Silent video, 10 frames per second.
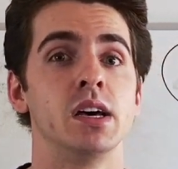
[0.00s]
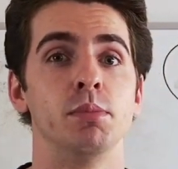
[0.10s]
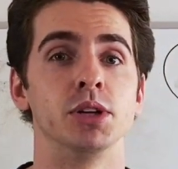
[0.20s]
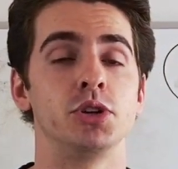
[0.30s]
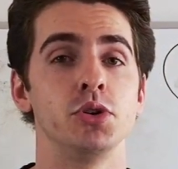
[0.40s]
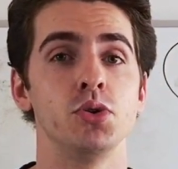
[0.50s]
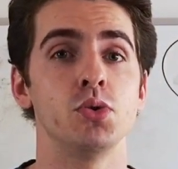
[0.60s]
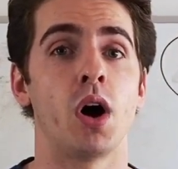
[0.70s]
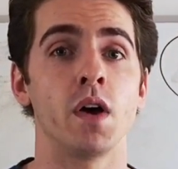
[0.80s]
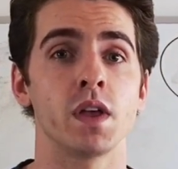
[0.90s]
but
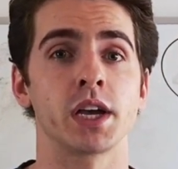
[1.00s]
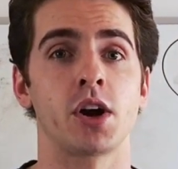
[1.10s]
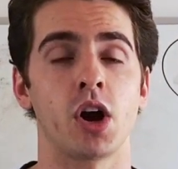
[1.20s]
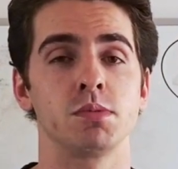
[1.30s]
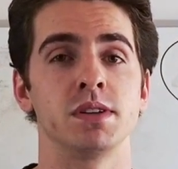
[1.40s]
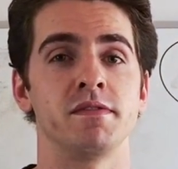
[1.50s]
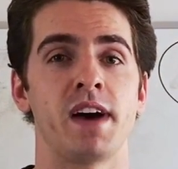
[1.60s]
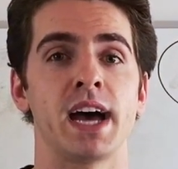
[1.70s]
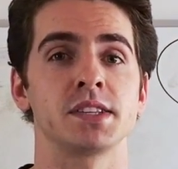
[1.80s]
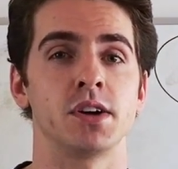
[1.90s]
2, unlike carbs and
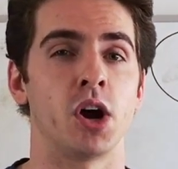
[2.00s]
fats,